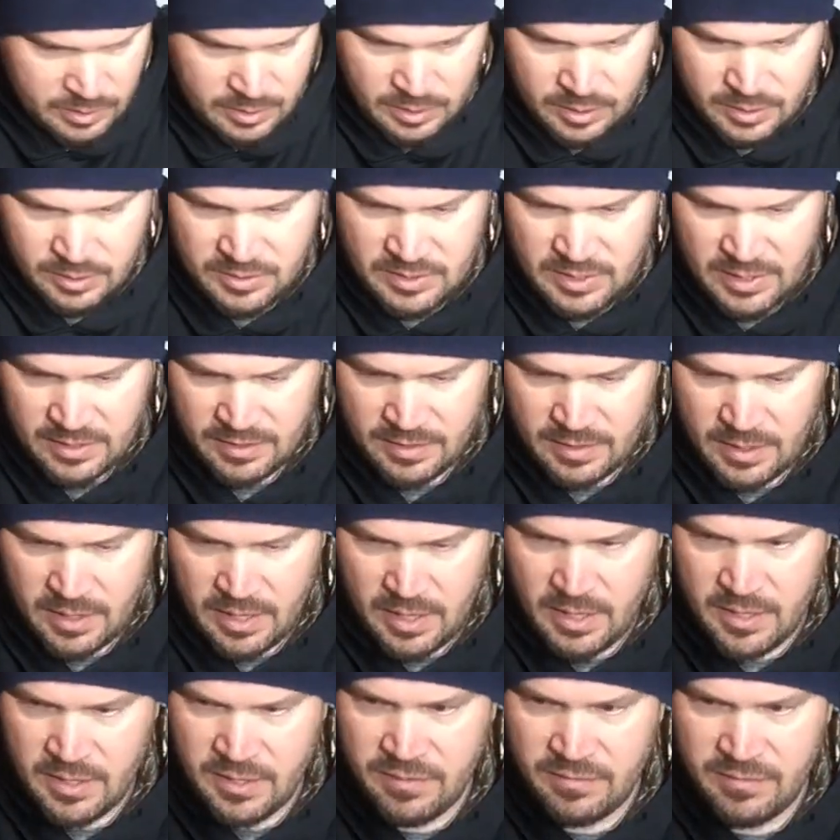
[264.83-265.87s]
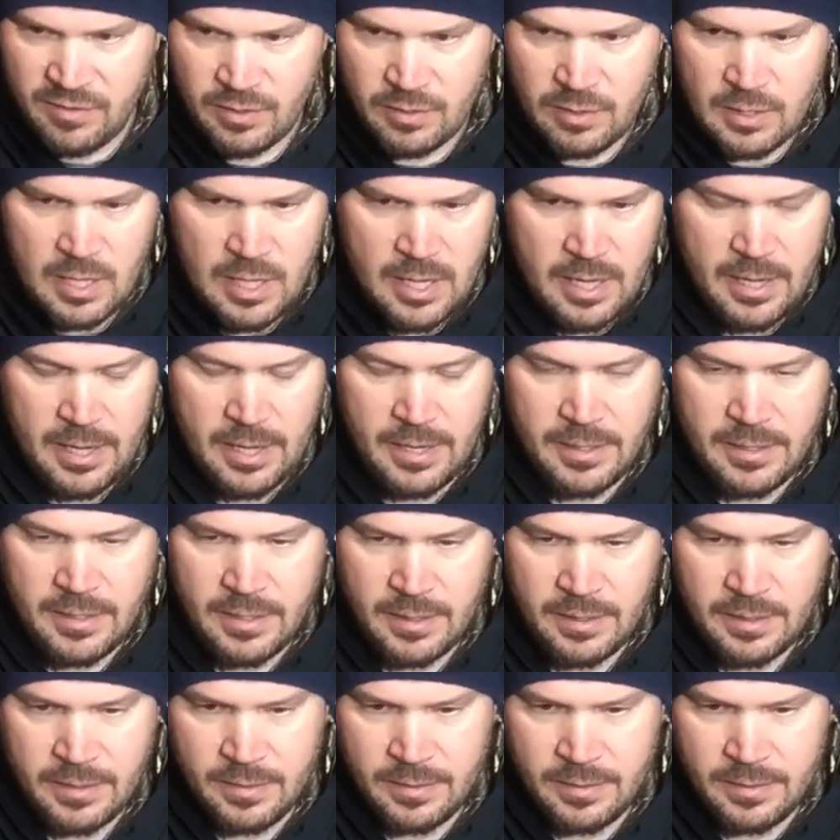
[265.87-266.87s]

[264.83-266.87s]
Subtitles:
you're going to take the end of your line,